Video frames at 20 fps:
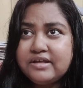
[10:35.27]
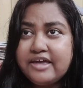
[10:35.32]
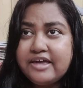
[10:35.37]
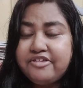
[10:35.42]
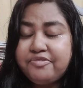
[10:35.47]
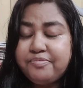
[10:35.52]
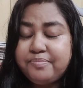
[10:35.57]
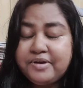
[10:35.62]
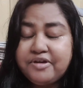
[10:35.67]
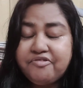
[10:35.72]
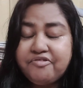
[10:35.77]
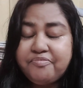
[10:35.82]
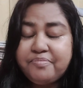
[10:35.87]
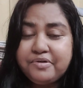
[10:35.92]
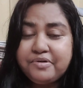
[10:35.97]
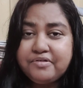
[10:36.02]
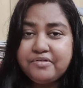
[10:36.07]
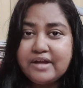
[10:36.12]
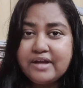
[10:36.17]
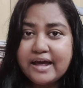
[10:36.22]

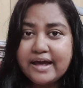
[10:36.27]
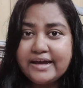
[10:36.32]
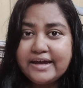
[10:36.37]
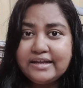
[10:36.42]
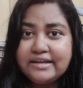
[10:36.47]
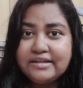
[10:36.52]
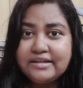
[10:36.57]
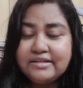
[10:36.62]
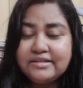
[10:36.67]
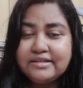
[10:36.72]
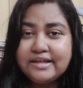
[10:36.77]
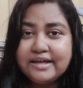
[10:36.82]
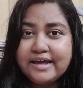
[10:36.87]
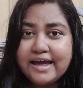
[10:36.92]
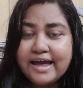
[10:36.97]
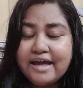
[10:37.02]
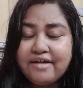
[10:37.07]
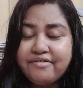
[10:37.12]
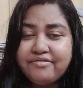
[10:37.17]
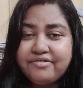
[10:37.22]
SPFBO 9,
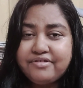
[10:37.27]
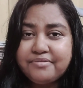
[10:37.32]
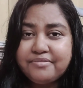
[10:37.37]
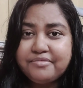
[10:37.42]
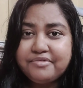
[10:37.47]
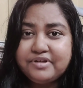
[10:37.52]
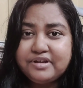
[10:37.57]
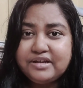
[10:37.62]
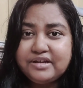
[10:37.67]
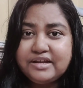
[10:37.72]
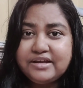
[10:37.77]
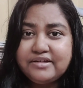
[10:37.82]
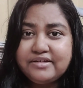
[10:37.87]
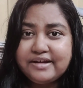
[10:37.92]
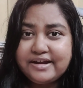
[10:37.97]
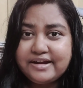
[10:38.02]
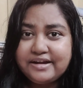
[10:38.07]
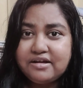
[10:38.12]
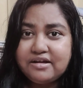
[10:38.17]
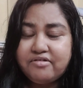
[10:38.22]
they have some really
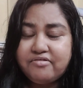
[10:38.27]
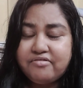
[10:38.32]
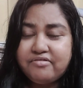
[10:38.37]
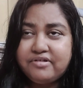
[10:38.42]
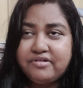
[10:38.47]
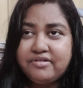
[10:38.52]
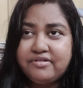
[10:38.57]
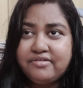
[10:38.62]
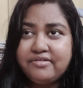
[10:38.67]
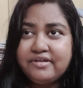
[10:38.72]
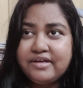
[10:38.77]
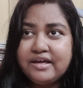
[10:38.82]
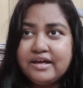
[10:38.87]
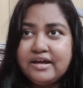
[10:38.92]
great covers.